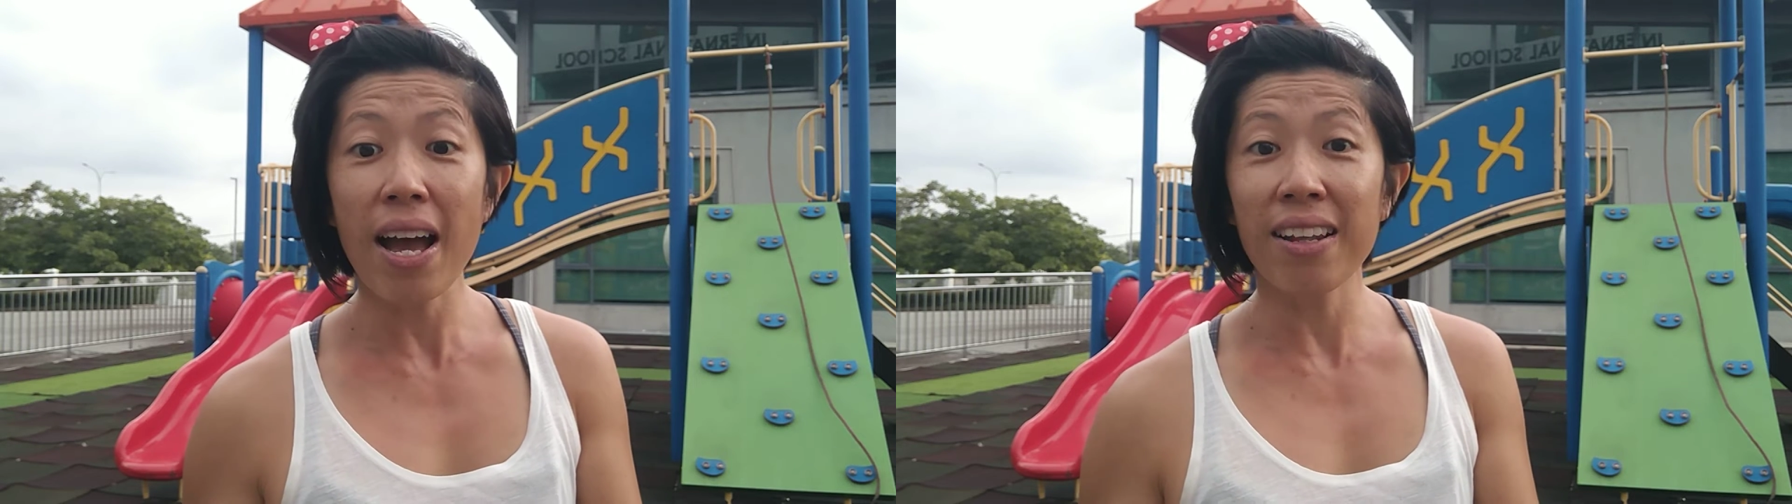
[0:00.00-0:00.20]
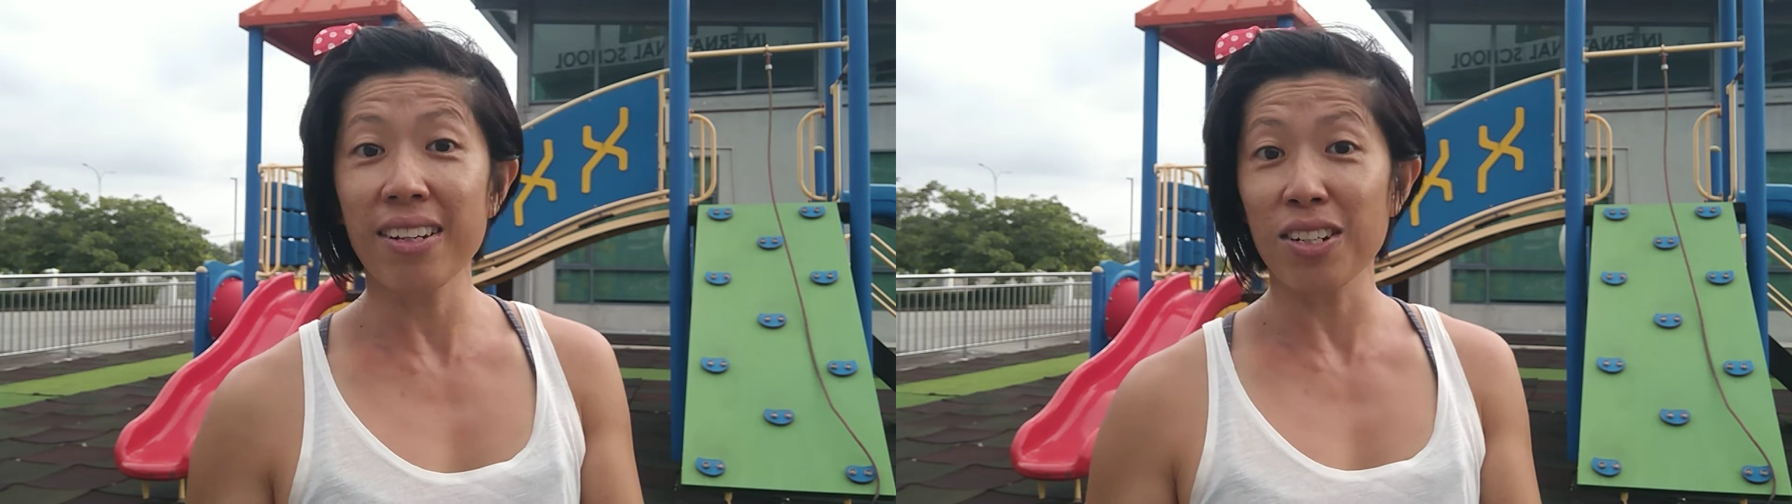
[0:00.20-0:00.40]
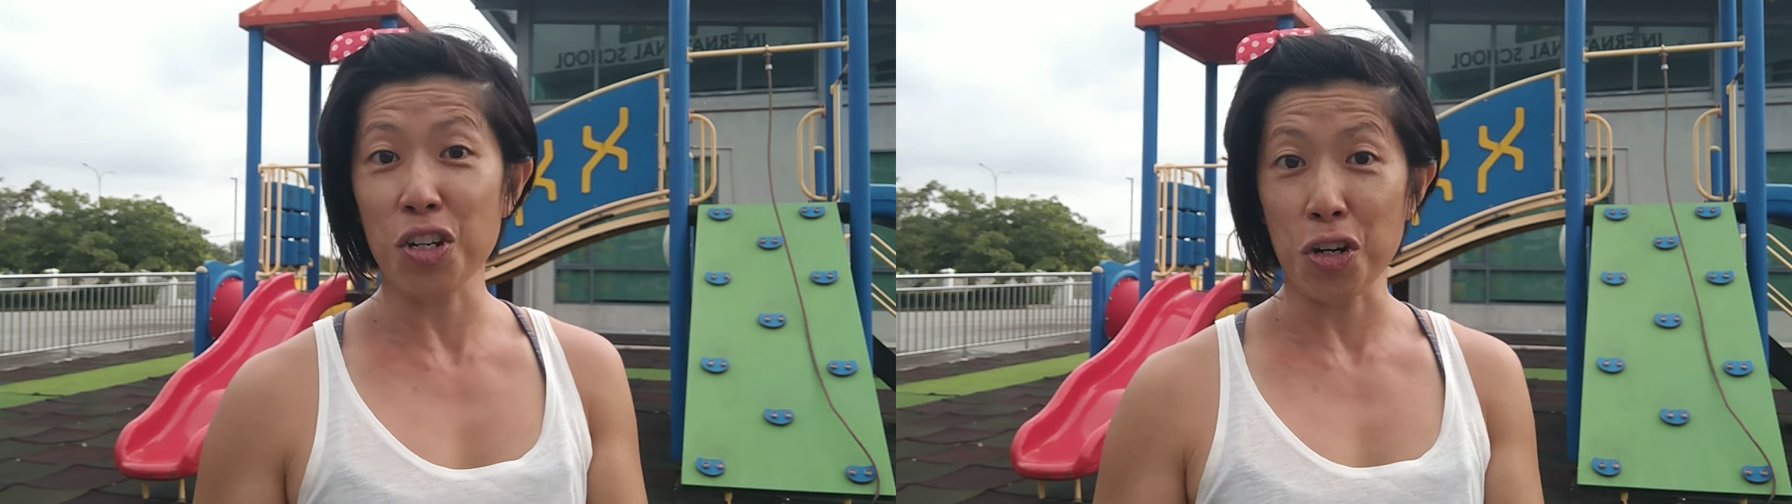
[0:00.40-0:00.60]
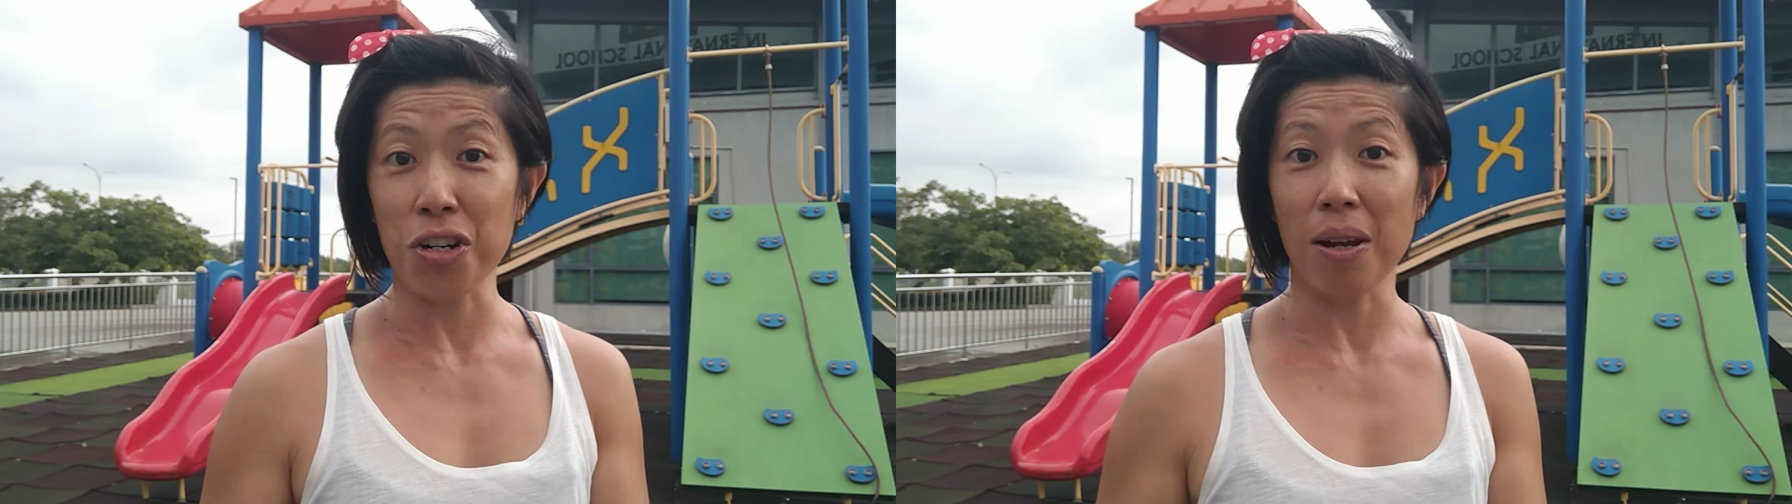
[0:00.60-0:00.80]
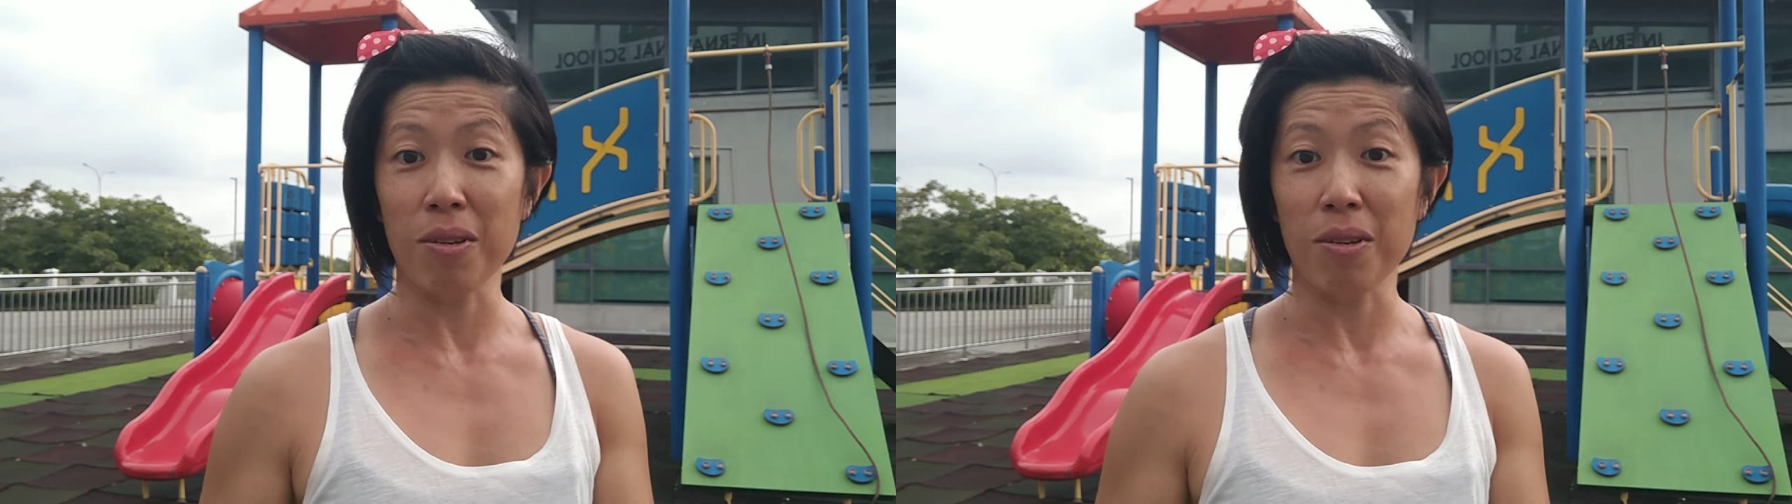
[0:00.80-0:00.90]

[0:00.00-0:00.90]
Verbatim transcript: and then turn that